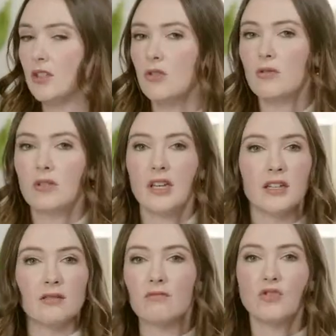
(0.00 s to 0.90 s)
You
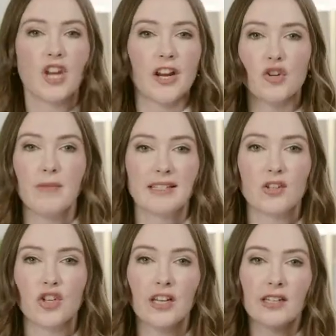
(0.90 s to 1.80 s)
can check your
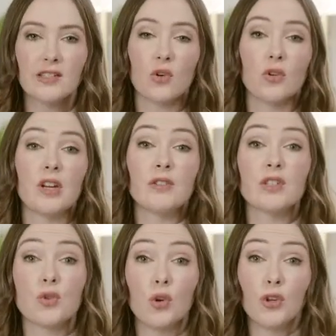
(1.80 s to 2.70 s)
messages or even
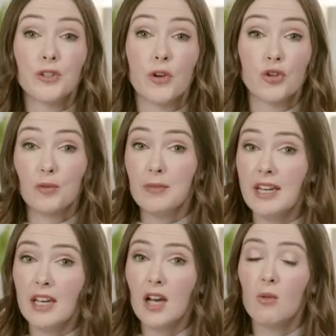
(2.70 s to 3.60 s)
scroll social
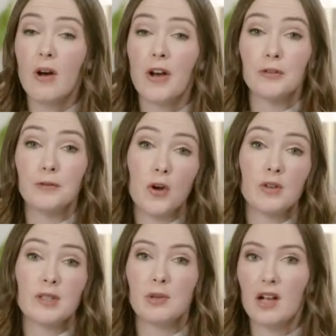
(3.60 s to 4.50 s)
media while your phone
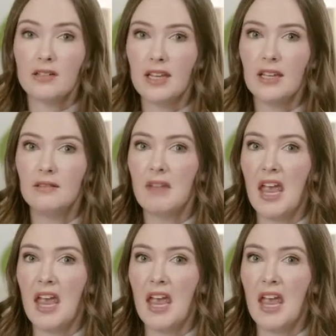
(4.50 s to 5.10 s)
is plugged in